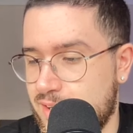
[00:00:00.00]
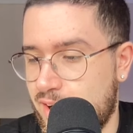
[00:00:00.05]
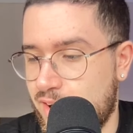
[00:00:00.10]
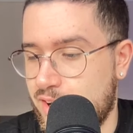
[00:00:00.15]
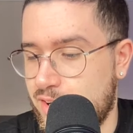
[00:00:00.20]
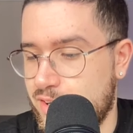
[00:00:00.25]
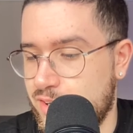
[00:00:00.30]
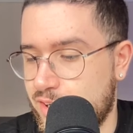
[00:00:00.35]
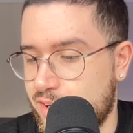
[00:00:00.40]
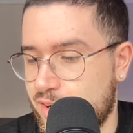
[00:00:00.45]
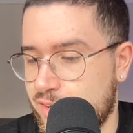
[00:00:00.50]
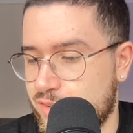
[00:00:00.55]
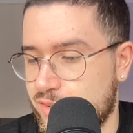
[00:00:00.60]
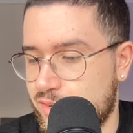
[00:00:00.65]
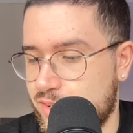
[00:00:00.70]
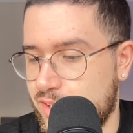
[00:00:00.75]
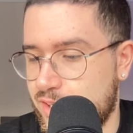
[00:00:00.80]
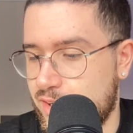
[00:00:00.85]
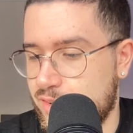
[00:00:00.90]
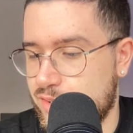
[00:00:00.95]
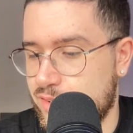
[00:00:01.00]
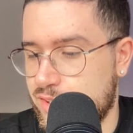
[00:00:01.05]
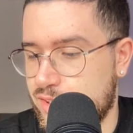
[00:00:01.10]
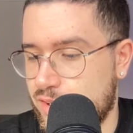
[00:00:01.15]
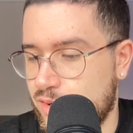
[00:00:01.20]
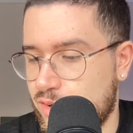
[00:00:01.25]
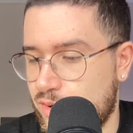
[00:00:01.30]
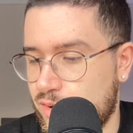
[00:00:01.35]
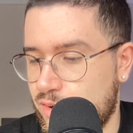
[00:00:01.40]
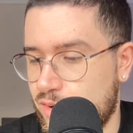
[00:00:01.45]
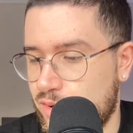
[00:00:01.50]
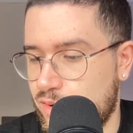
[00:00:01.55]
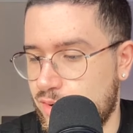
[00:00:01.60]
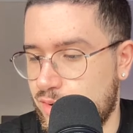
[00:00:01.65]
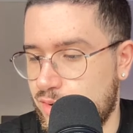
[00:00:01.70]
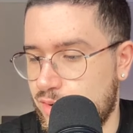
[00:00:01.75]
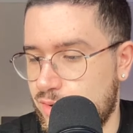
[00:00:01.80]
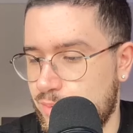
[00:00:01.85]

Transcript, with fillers: I know you guys already know the score,